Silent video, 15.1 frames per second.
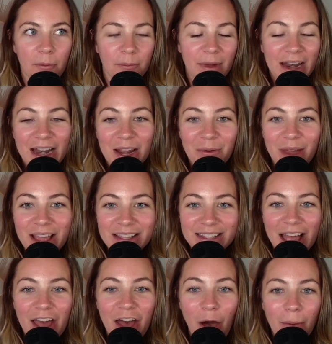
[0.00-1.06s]
But anyways,
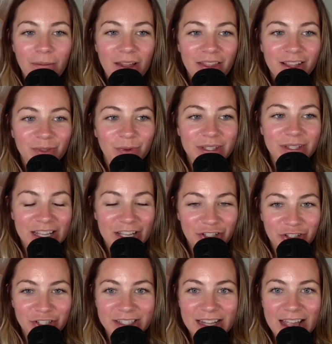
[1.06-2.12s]
I hope that this was
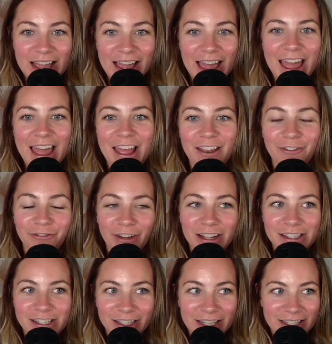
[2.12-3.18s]
interesting and
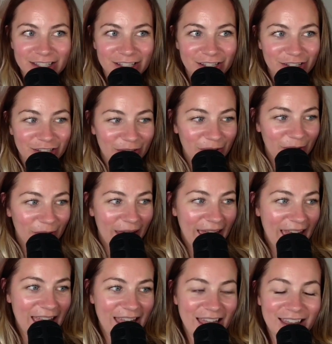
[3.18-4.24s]
fun to listen to,
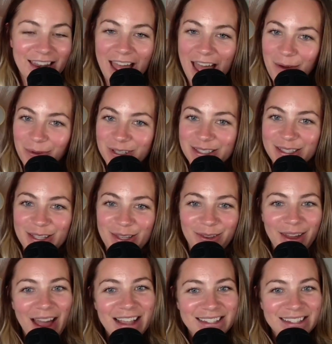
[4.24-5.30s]
and I will see you
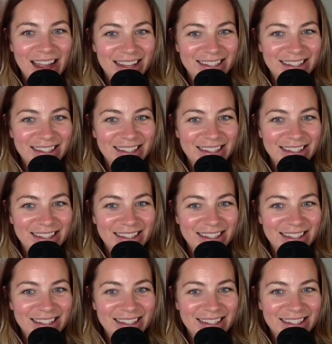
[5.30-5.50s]
guys next